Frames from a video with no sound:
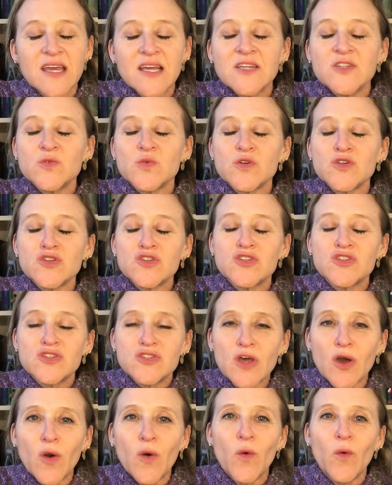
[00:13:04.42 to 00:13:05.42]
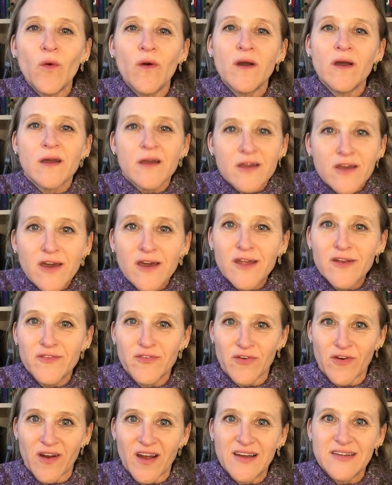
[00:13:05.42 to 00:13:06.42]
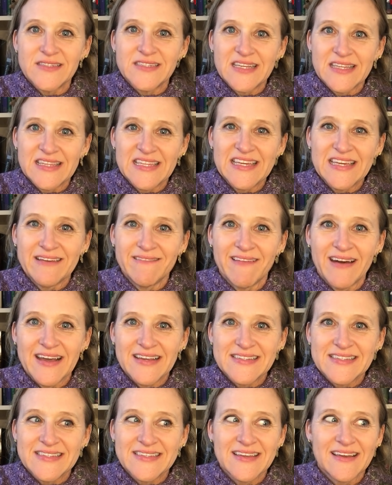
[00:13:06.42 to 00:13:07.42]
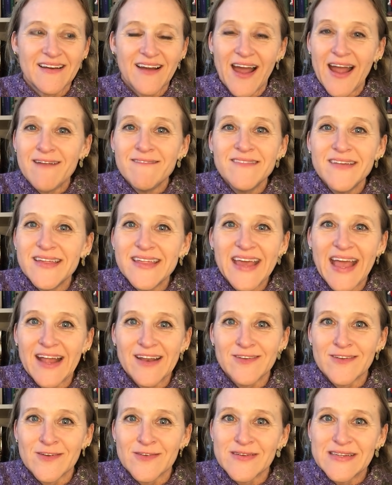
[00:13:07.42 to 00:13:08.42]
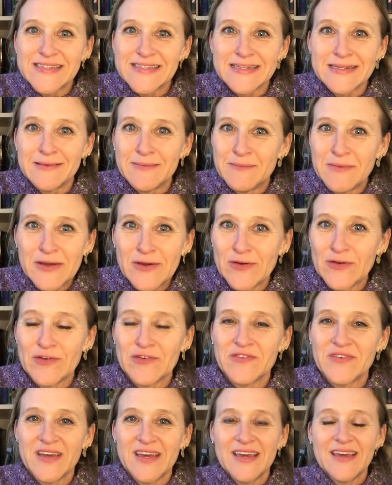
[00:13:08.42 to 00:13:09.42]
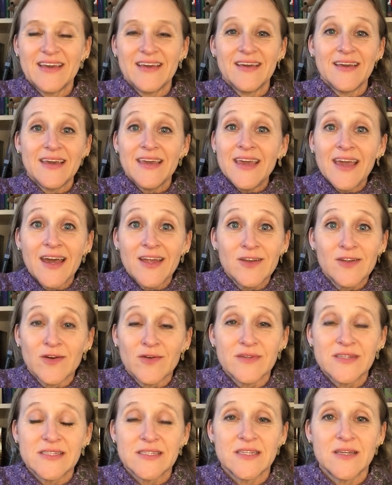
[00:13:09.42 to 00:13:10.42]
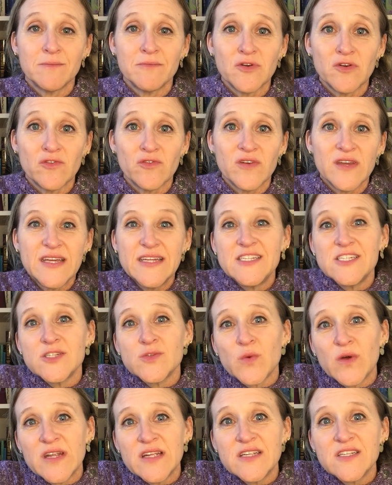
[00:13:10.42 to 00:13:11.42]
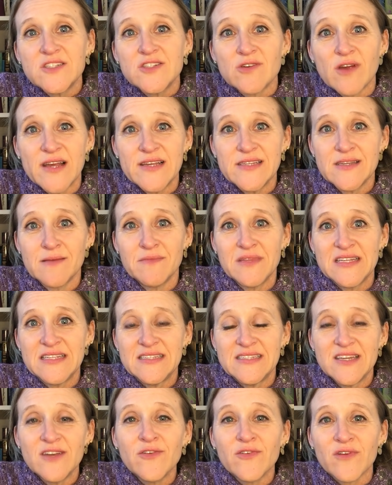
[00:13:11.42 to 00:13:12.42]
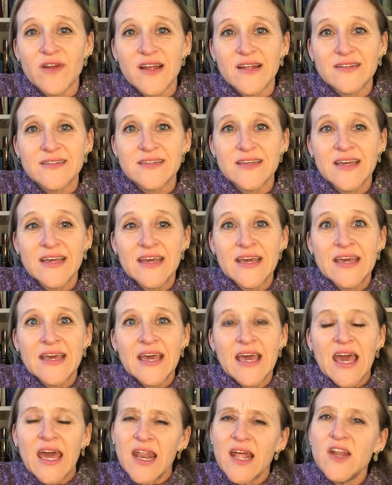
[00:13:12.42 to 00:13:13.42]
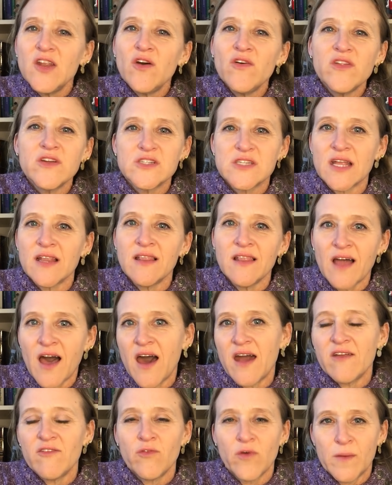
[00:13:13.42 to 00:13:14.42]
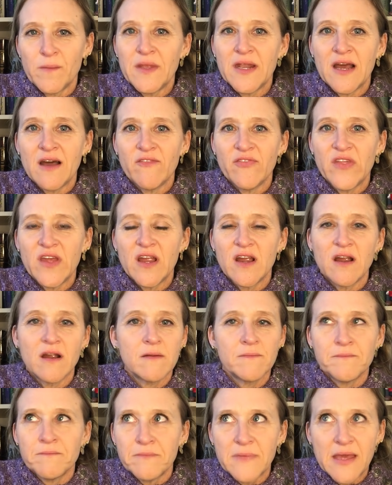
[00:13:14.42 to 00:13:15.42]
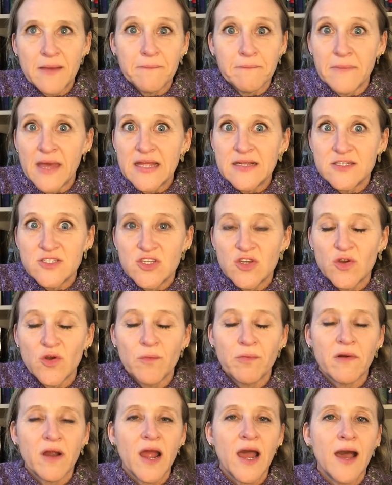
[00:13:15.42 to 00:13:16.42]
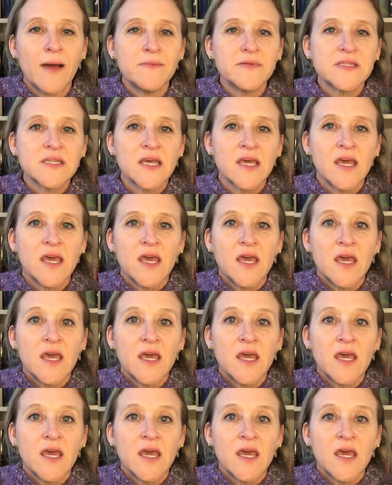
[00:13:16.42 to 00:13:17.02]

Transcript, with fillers: things were so good for us in the US. I really had no reason to move. He had no reason to move. He just wanted to try something different. And I know there's a lot of women out there, men too perhaps,